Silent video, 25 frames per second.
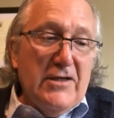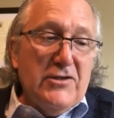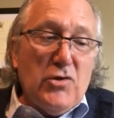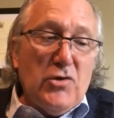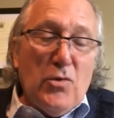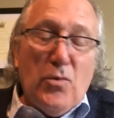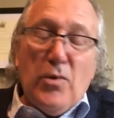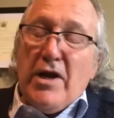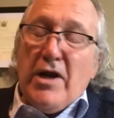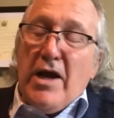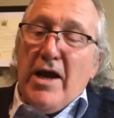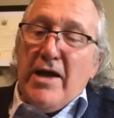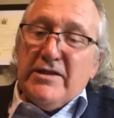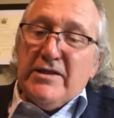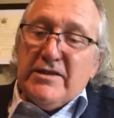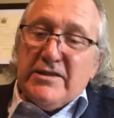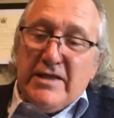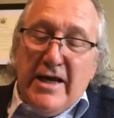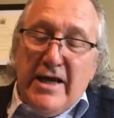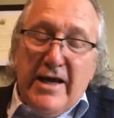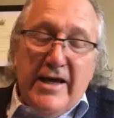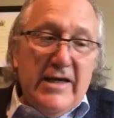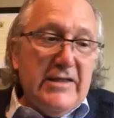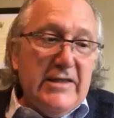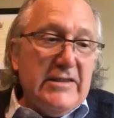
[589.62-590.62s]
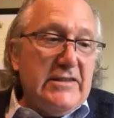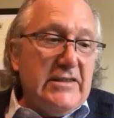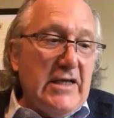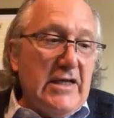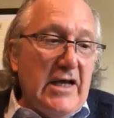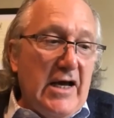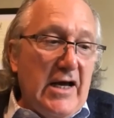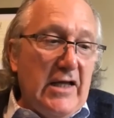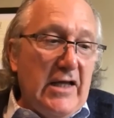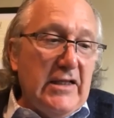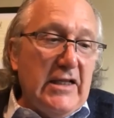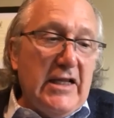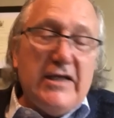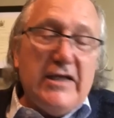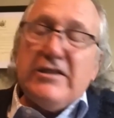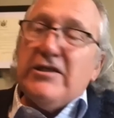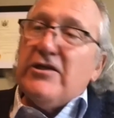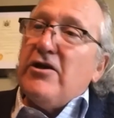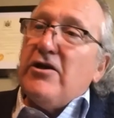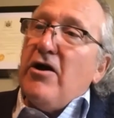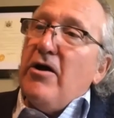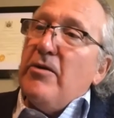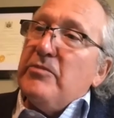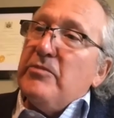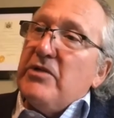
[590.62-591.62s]
So, what I'd say is uh, let's
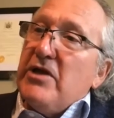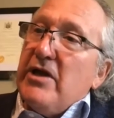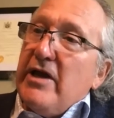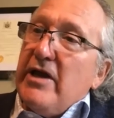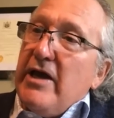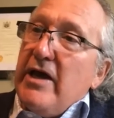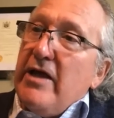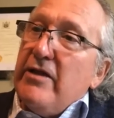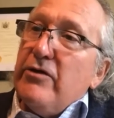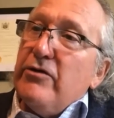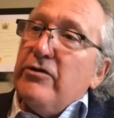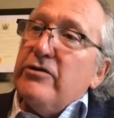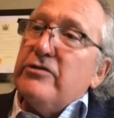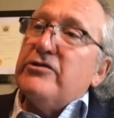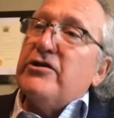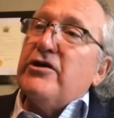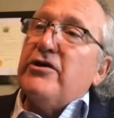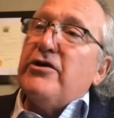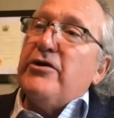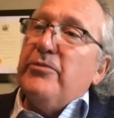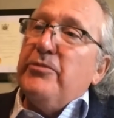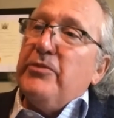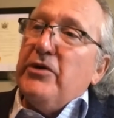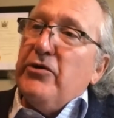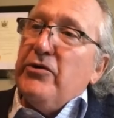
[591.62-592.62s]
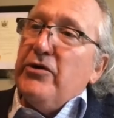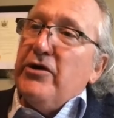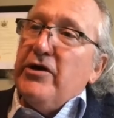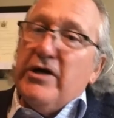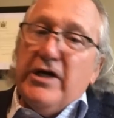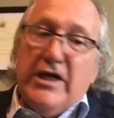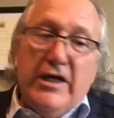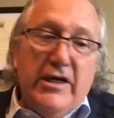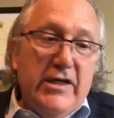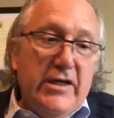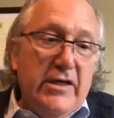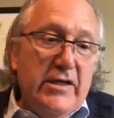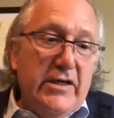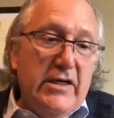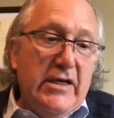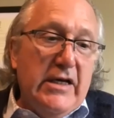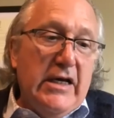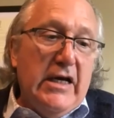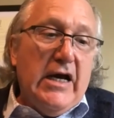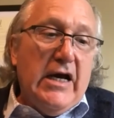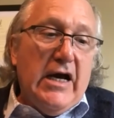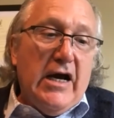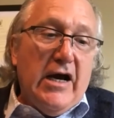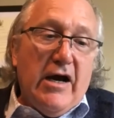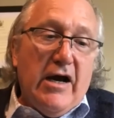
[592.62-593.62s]
come together as a community.
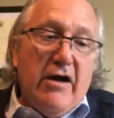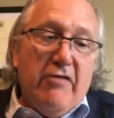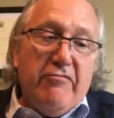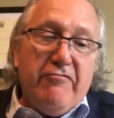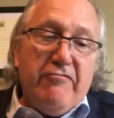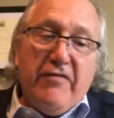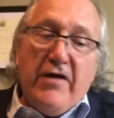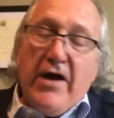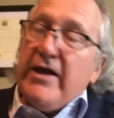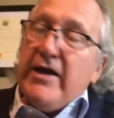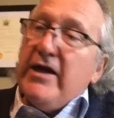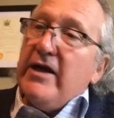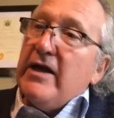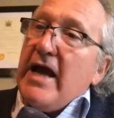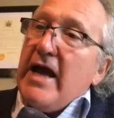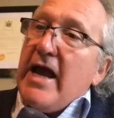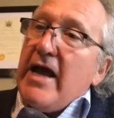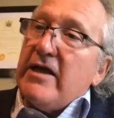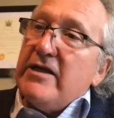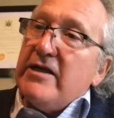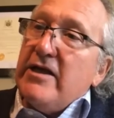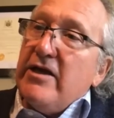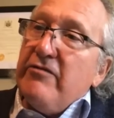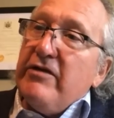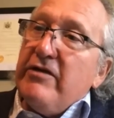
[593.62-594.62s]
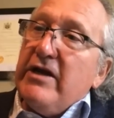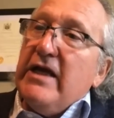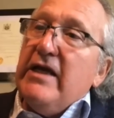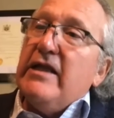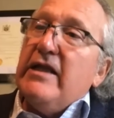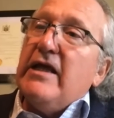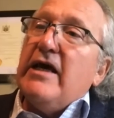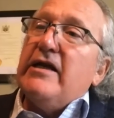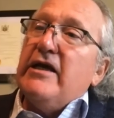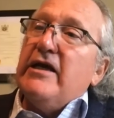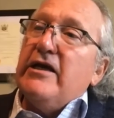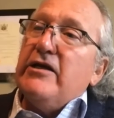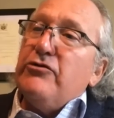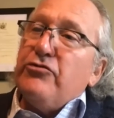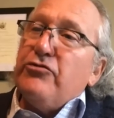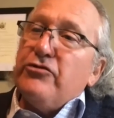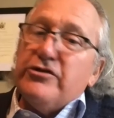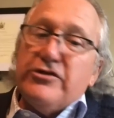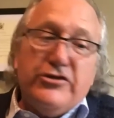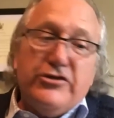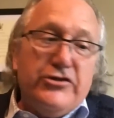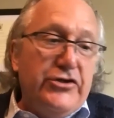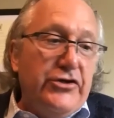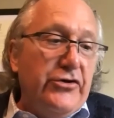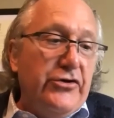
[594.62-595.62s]
Uh, find an activity that
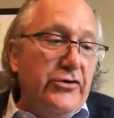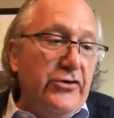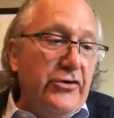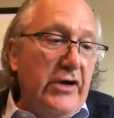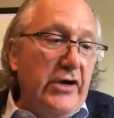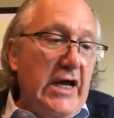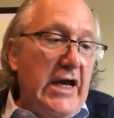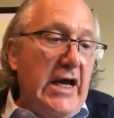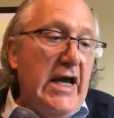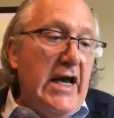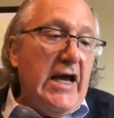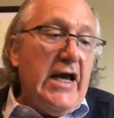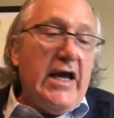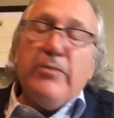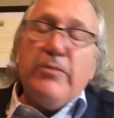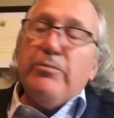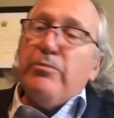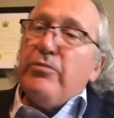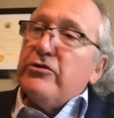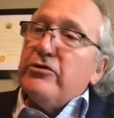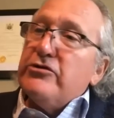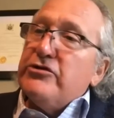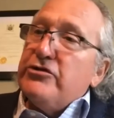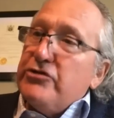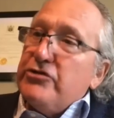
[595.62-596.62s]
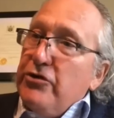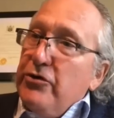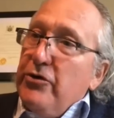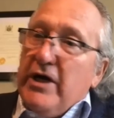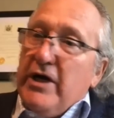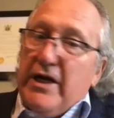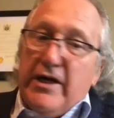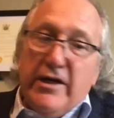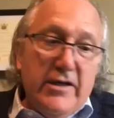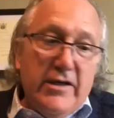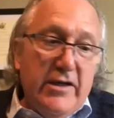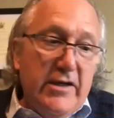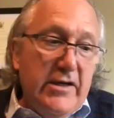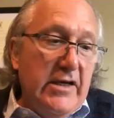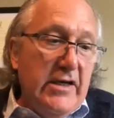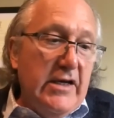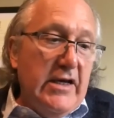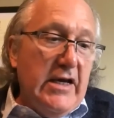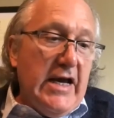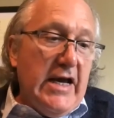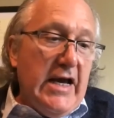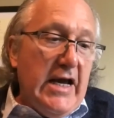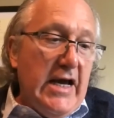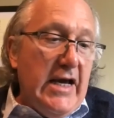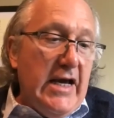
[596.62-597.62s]
interests you and pursue it.
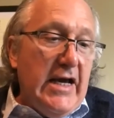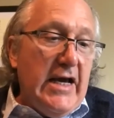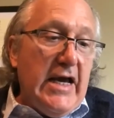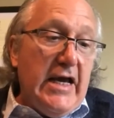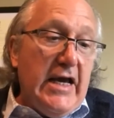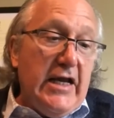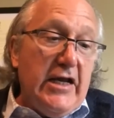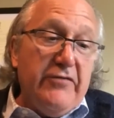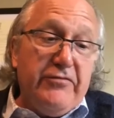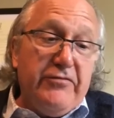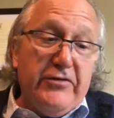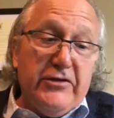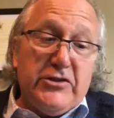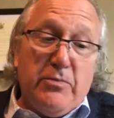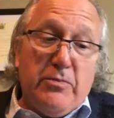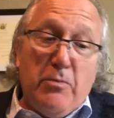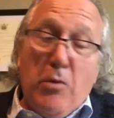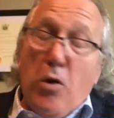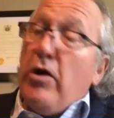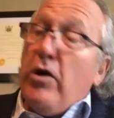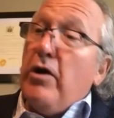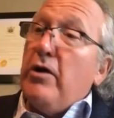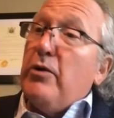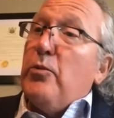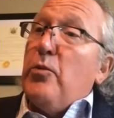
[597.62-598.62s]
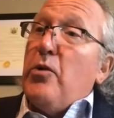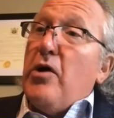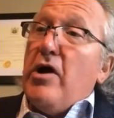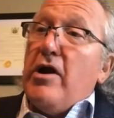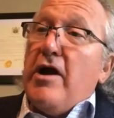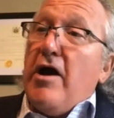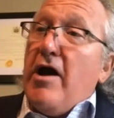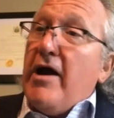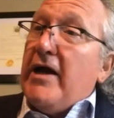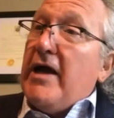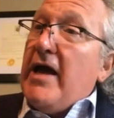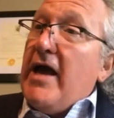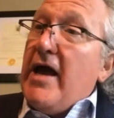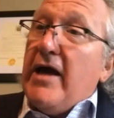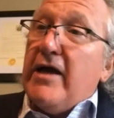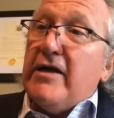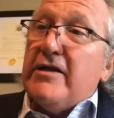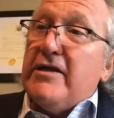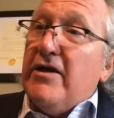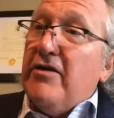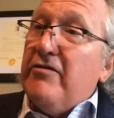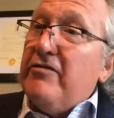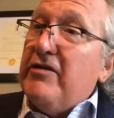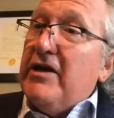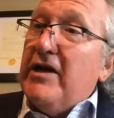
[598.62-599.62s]
And, and if it's more than one
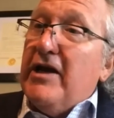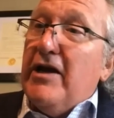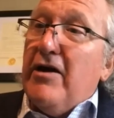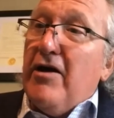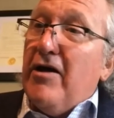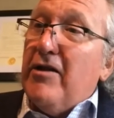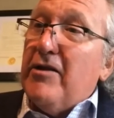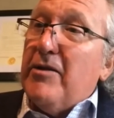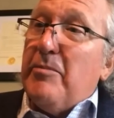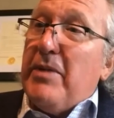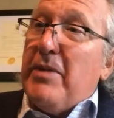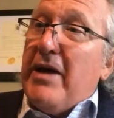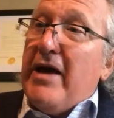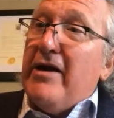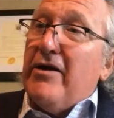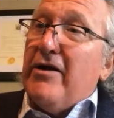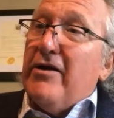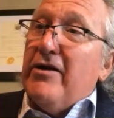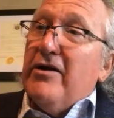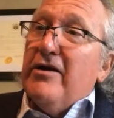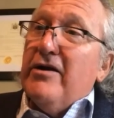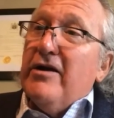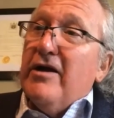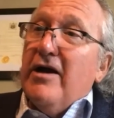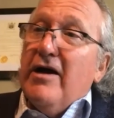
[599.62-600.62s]
activity, all the better.